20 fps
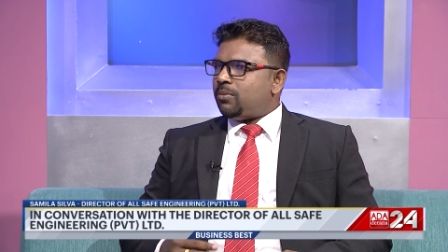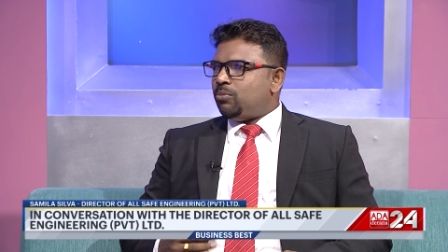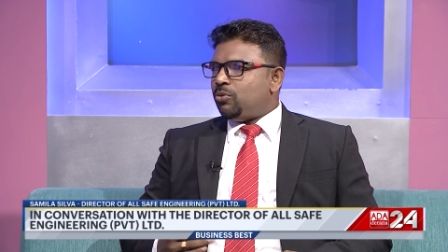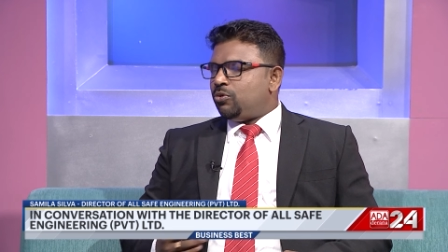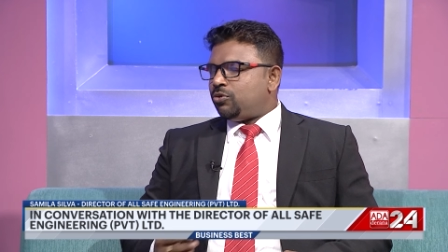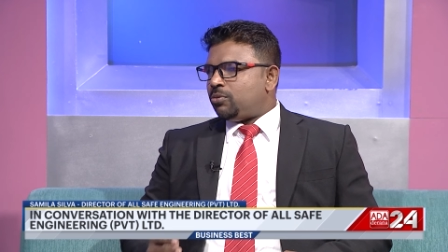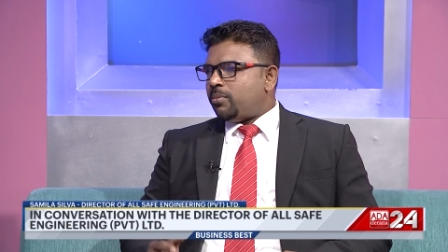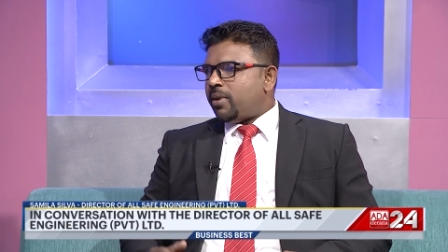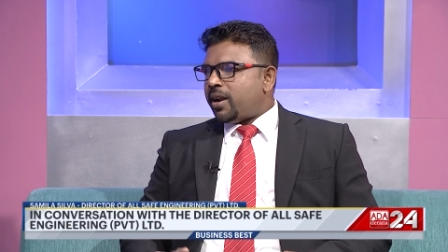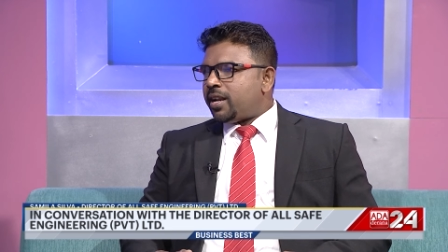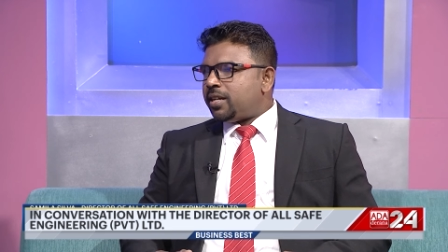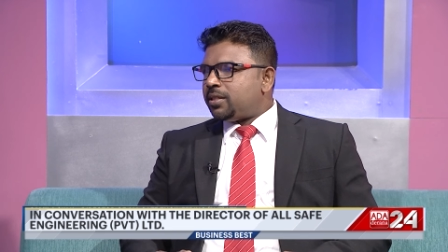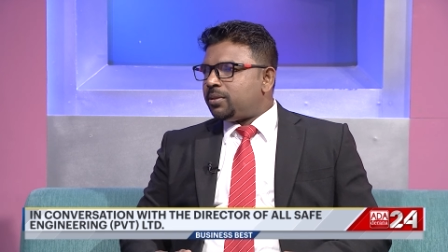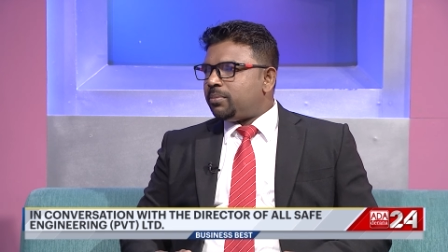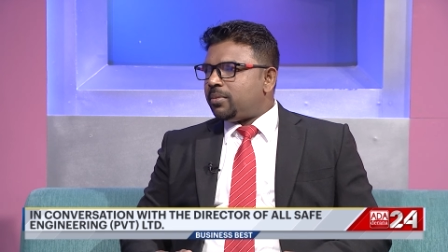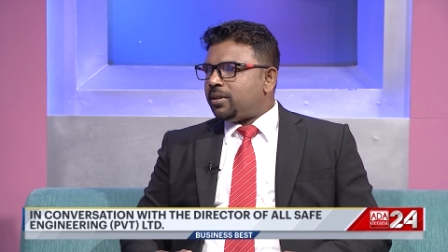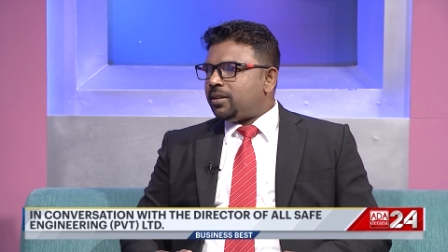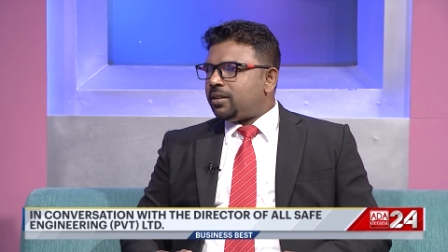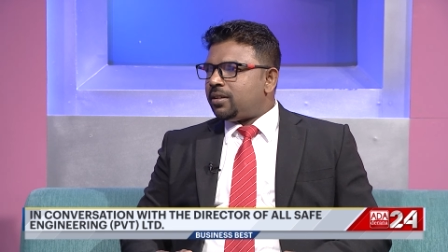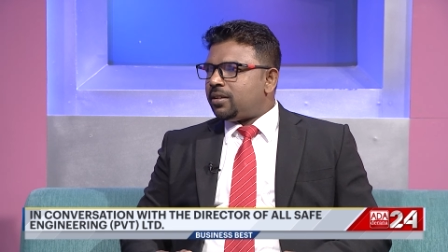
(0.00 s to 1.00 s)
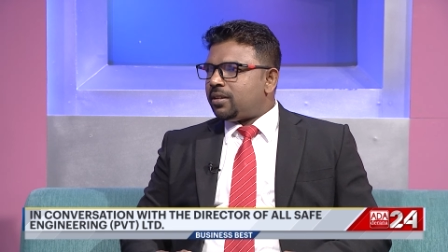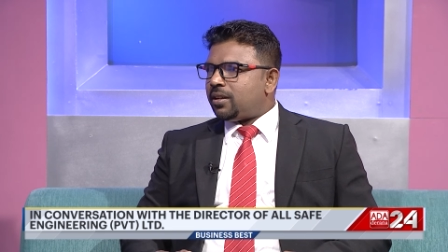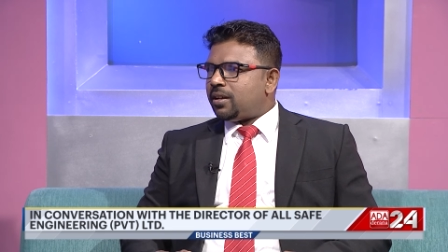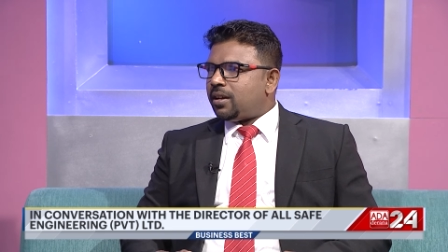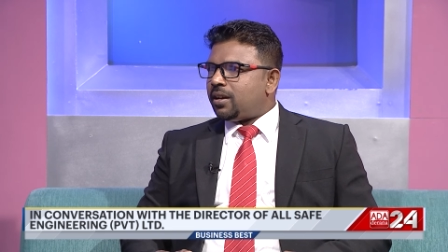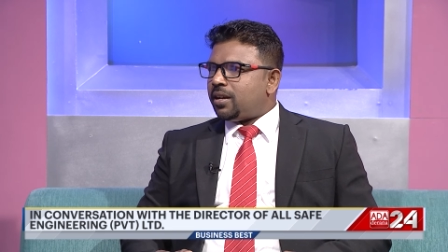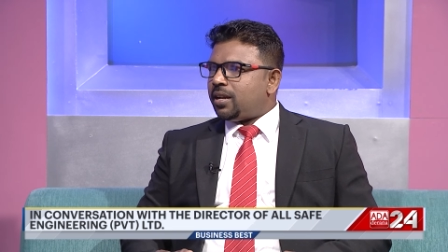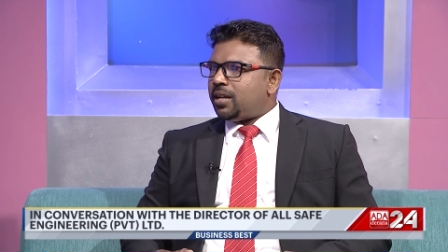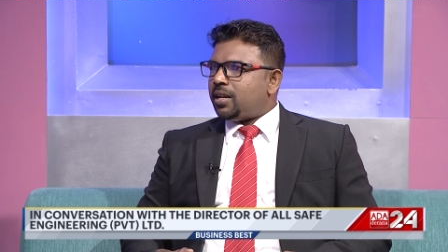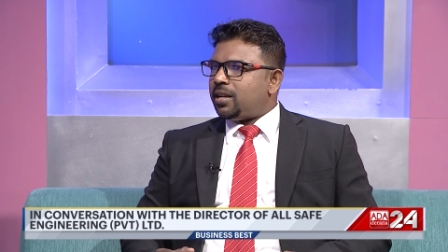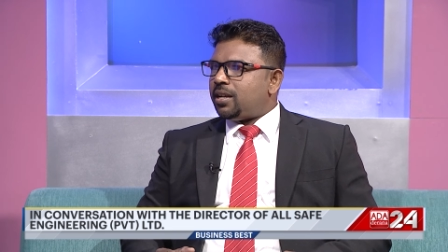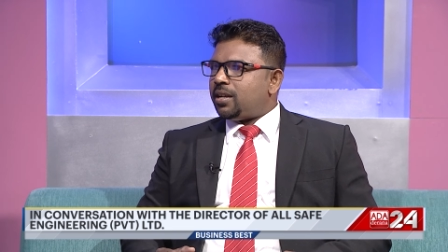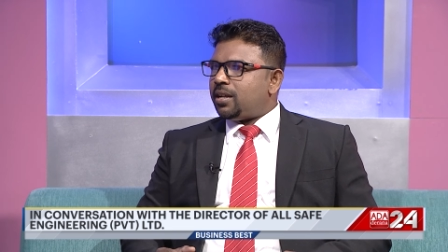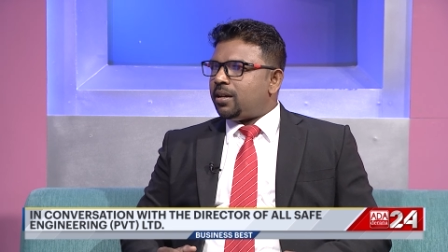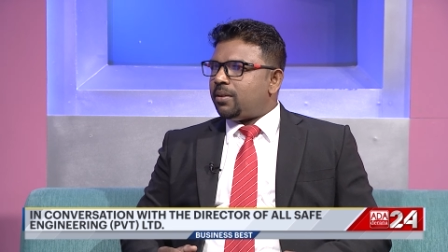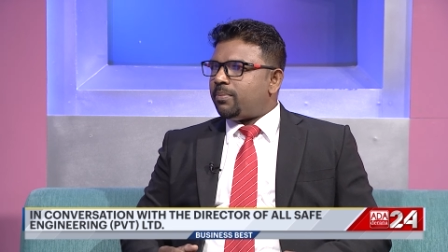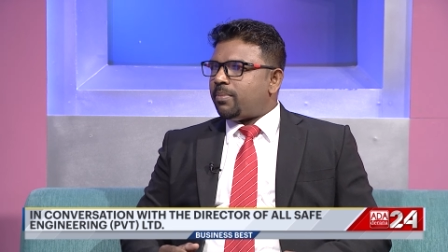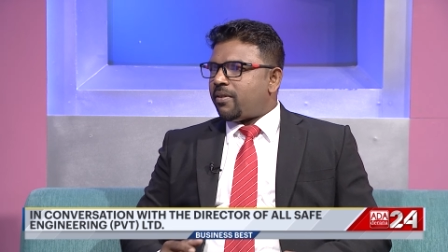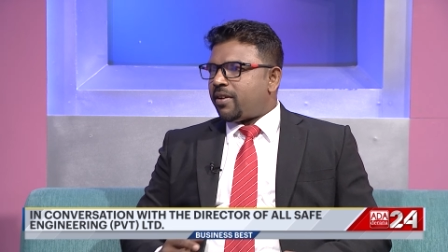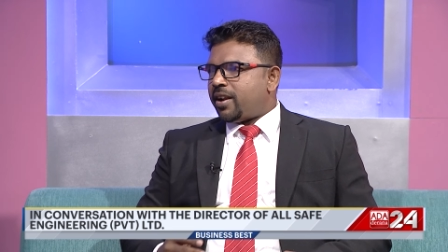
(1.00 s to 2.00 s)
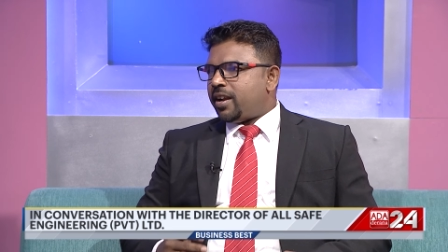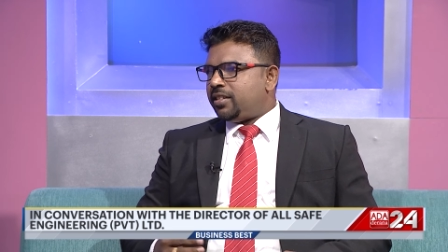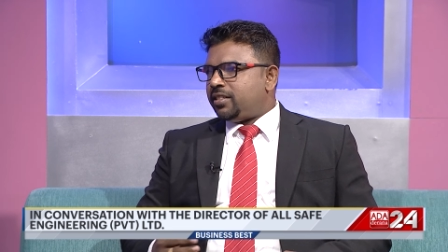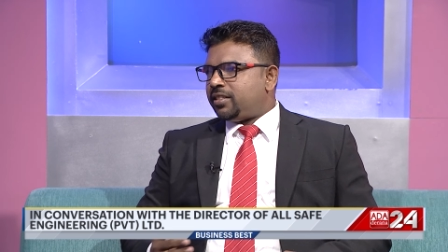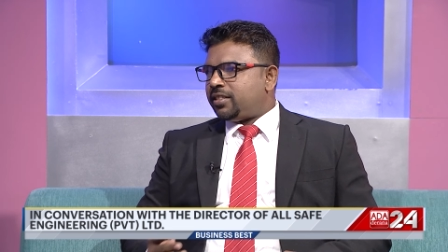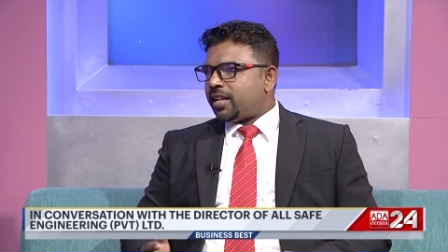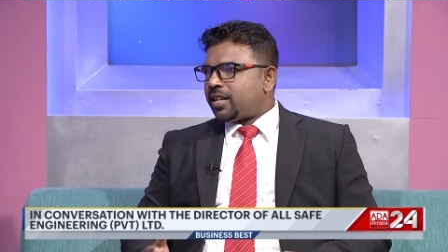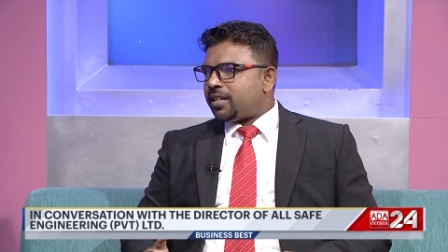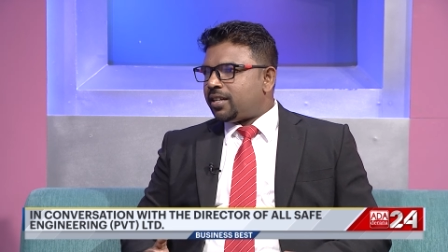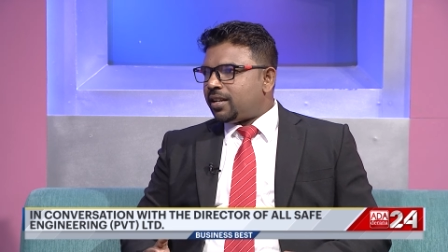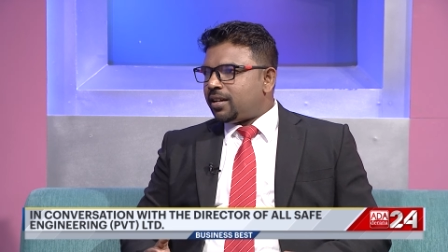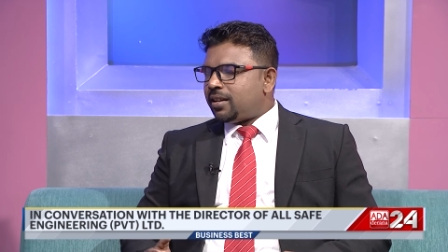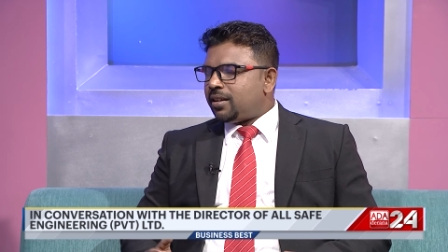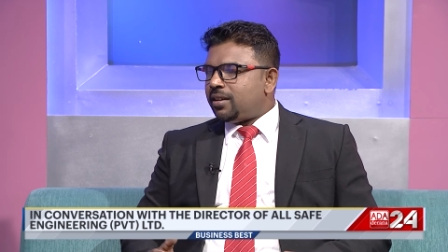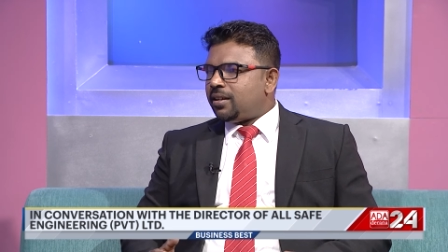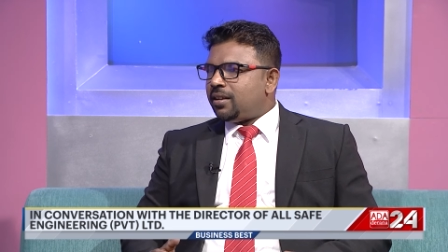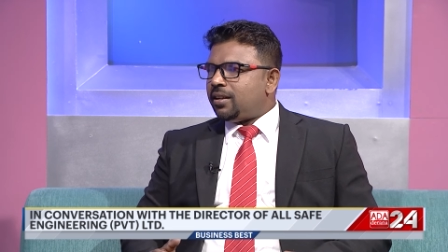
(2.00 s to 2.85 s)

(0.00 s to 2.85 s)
moved to management mm -hmm. in uh, power energy sector.